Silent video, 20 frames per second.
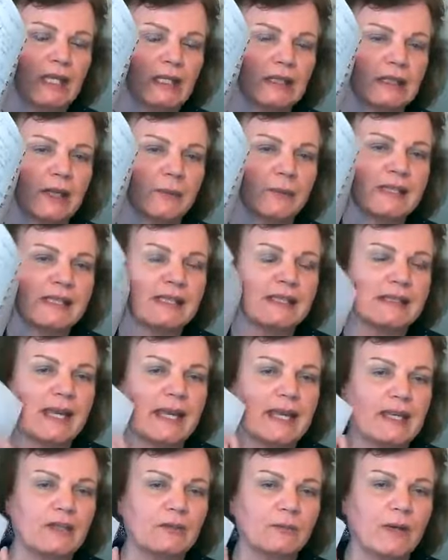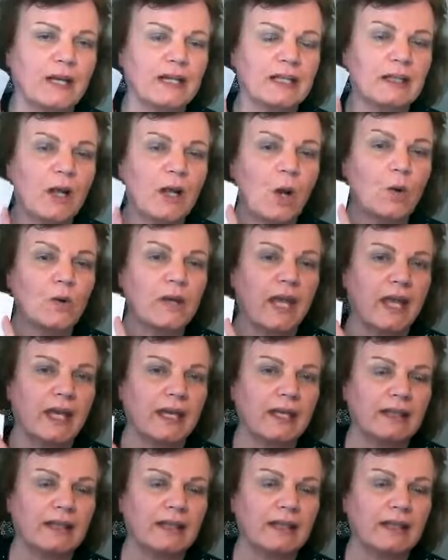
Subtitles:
That was his handwriting, okay.